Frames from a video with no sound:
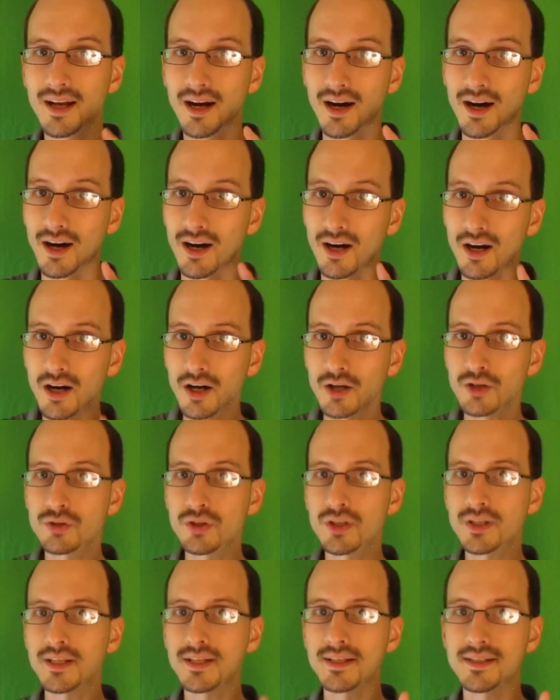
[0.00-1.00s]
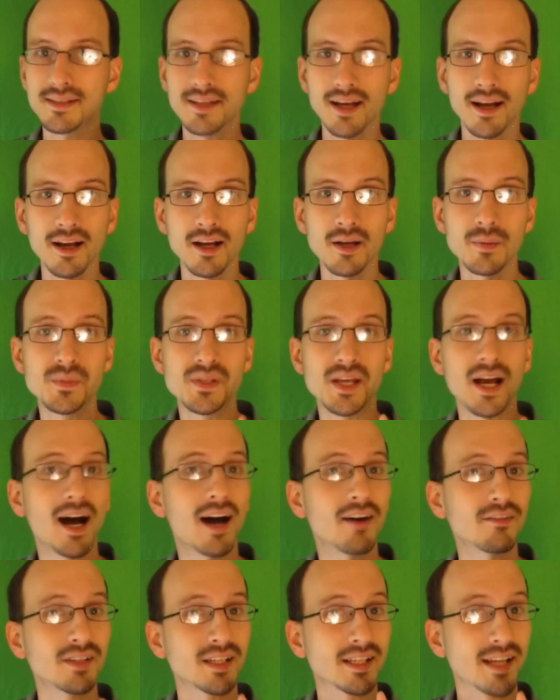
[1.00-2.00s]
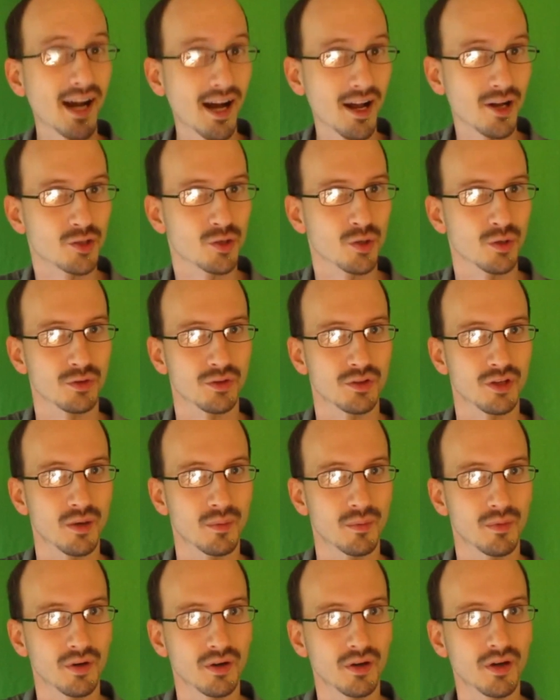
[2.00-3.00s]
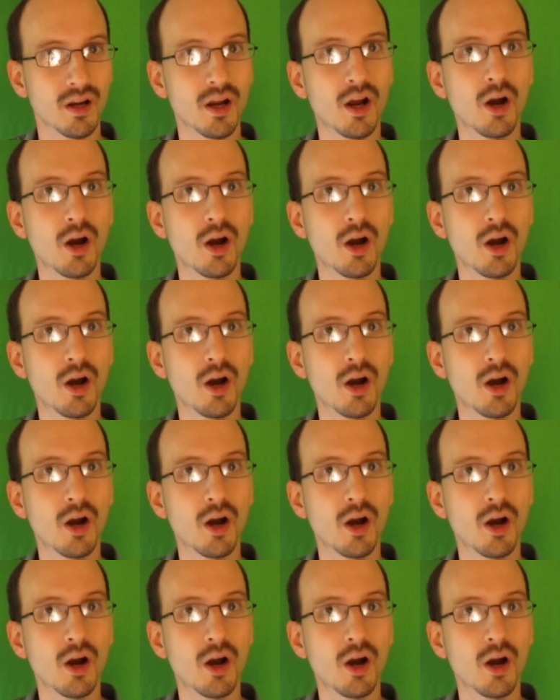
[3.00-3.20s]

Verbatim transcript: 100 times Avogadro's number,